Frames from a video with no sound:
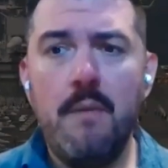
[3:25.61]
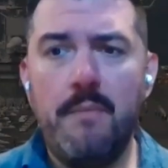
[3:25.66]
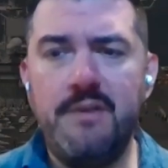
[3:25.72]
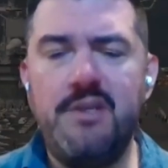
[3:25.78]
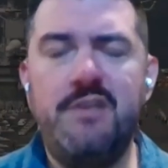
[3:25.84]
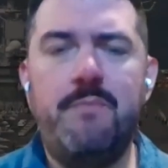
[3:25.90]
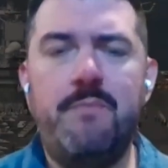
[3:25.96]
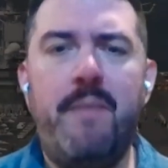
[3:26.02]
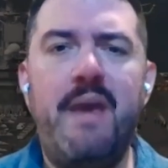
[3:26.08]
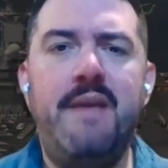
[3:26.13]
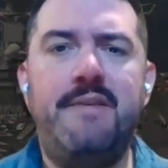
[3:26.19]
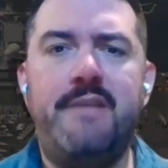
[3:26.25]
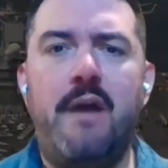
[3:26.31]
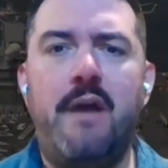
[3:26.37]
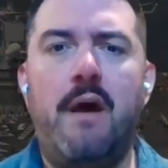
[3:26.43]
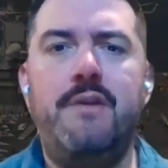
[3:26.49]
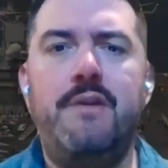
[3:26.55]
But just
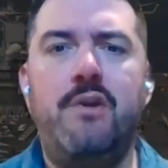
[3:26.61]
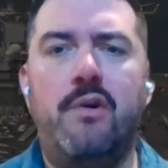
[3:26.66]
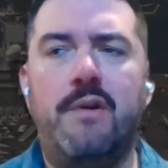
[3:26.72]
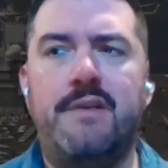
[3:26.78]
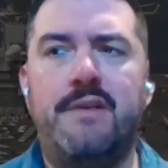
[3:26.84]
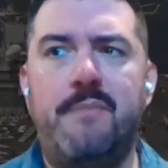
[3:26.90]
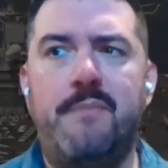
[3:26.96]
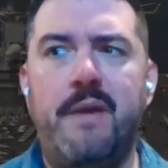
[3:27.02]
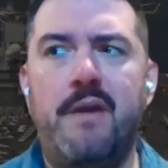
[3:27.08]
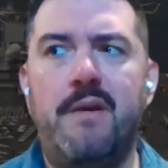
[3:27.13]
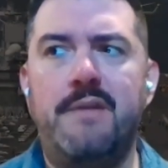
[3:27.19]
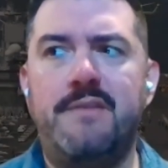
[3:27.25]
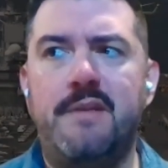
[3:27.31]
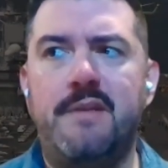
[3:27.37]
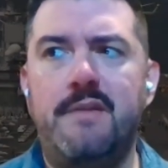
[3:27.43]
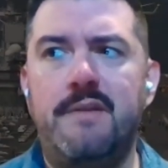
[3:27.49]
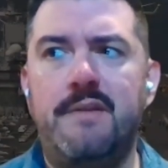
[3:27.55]
based on your
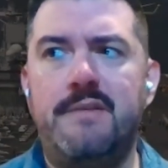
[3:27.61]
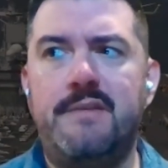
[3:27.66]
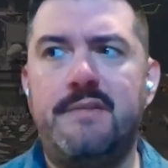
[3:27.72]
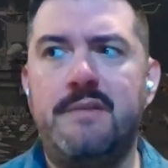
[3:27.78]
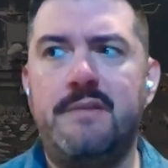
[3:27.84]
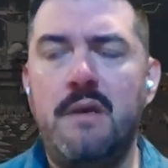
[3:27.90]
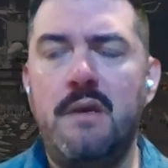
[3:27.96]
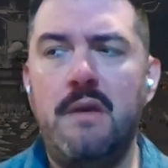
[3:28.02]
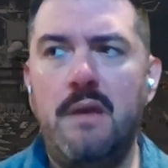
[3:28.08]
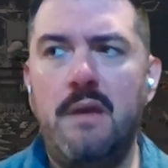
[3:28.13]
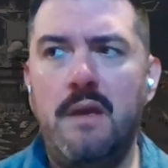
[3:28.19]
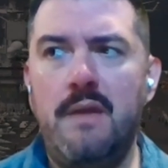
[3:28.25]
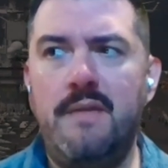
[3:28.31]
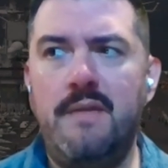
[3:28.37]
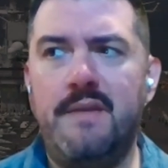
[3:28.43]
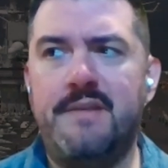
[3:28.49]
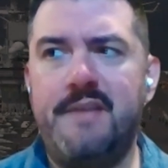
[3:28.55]
experience in this
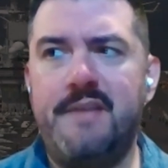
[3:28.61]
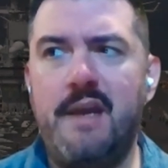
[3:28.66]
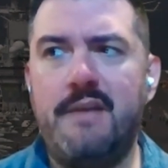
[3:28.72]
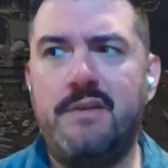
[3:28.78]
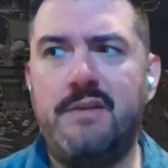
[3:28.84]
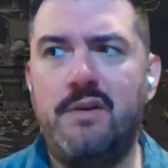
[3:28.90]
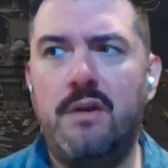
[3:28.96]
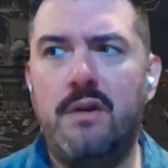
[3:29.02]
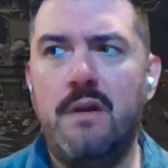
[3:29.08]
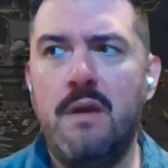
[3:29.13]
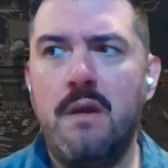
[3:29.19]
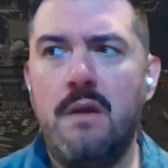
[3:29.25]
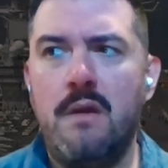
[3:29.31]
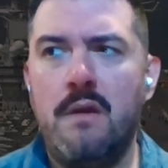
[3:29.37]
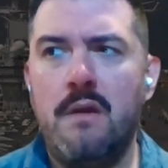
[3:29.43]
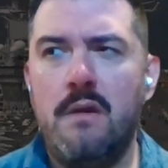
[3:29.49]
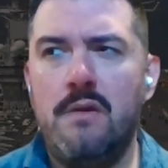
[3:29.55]
in this sector,
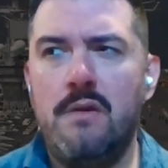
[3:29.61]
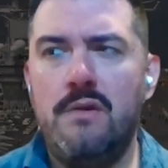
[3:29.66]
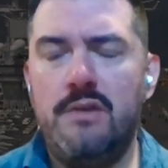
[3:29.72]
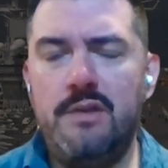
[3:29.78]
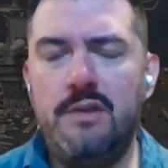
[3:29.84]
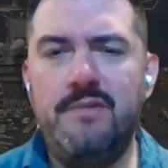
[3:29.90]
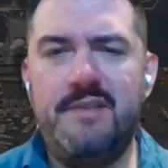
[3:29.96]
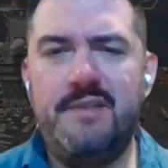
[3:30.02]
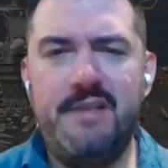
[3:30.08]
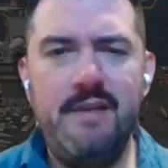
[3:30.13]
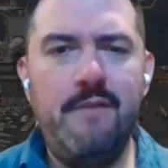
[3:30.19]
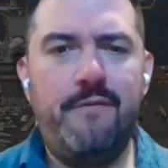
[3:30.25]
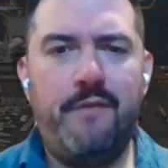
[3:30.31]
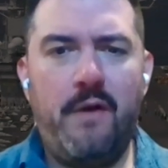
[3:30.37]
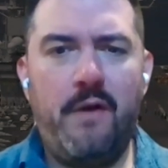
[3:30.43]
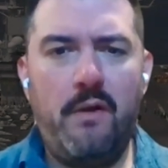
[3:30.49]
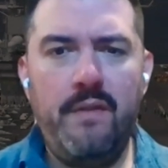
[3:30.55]
do you see
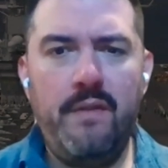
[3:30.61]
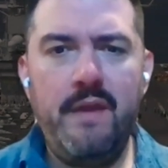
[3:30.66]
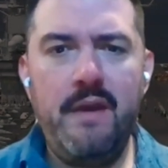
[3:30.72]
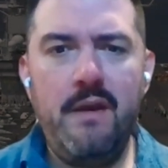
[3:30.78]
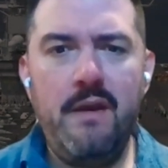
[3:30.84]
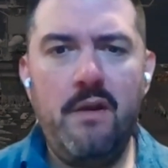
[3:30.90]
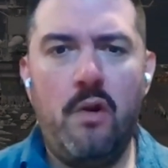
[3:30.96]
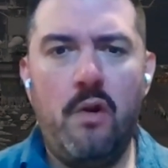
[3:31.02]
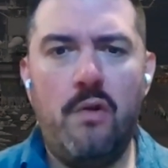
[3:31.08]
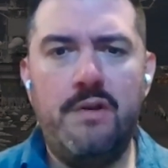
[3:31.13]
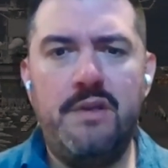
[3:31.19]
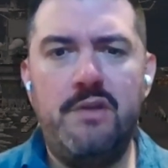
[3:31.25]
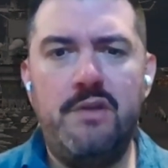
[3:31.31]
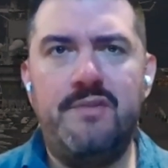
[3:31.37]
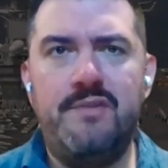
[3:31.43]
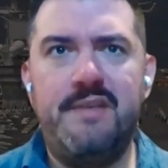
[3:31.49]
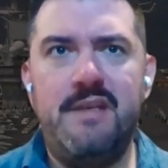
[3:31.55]
fault there, or do
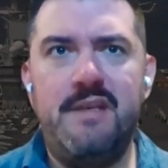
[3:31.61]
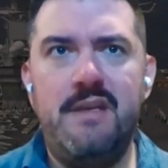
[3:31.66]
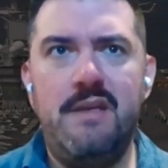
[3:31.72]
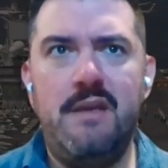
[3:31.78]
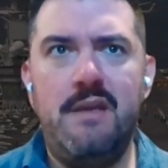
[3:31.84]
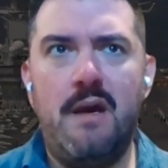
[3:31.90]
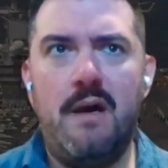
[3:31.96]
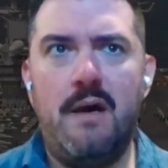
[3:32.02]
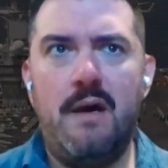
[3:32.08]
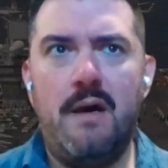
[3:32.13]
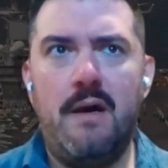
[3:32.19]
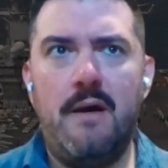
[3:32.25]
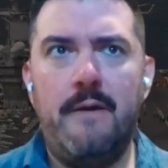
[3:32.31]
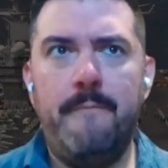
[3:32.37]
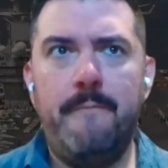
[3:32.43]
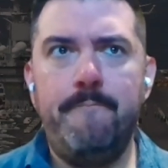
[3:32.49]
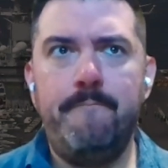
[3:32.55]
you see
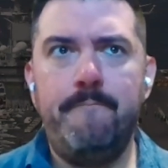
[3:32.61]
uh